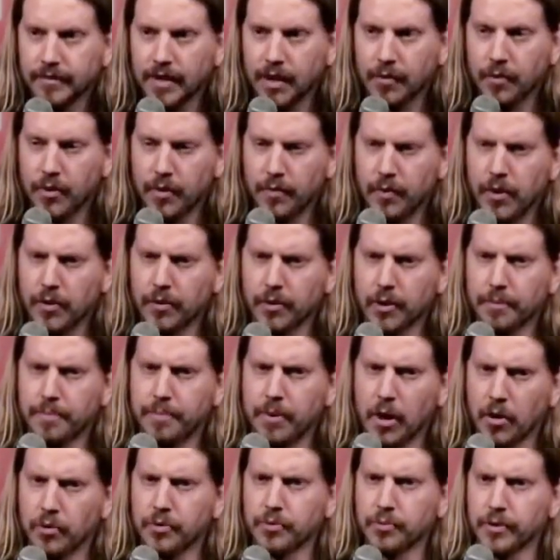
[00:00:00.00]
And we were
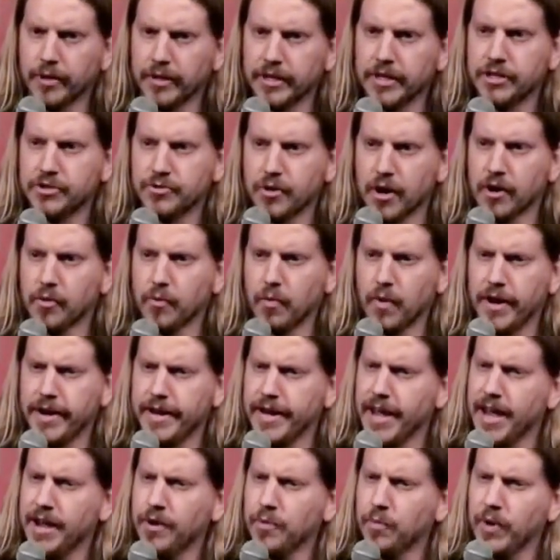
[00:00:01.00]
both really drunk one
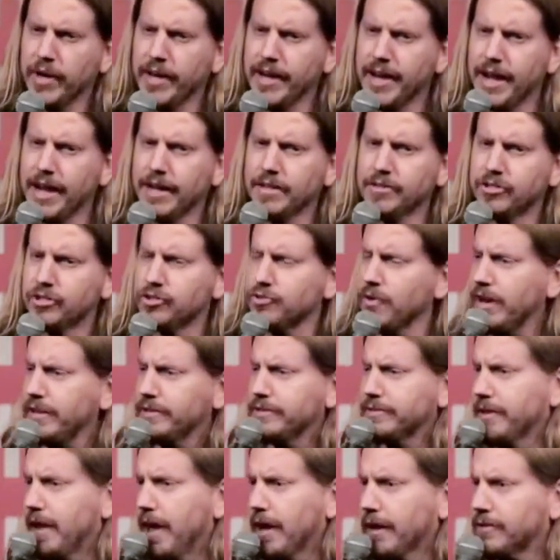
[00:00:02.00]
night. We had
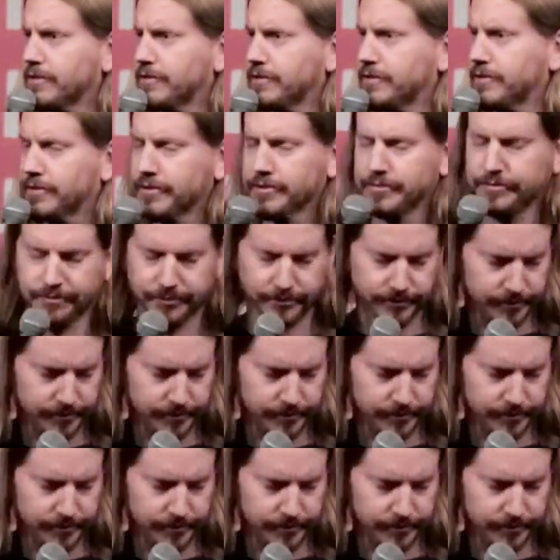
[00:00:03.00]
straight sex.